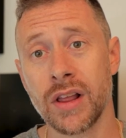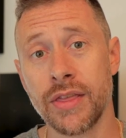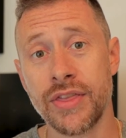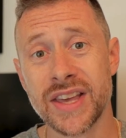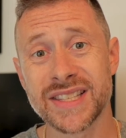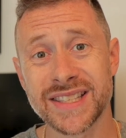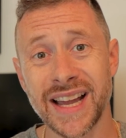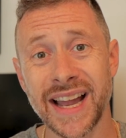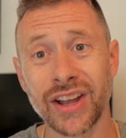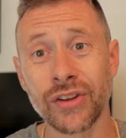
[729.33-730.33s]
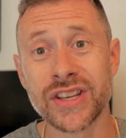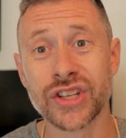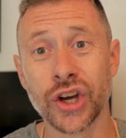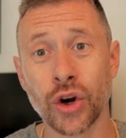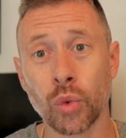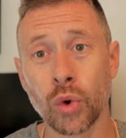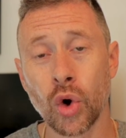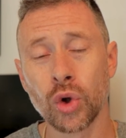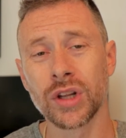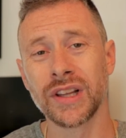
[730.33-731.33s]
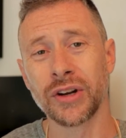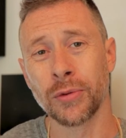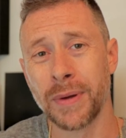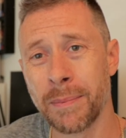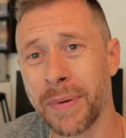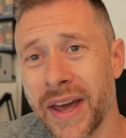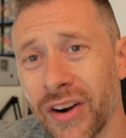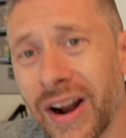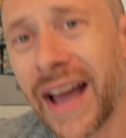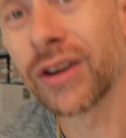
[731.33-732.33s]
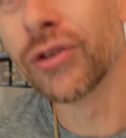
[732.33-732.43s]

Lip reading: this style is gonna roll a little bit better. I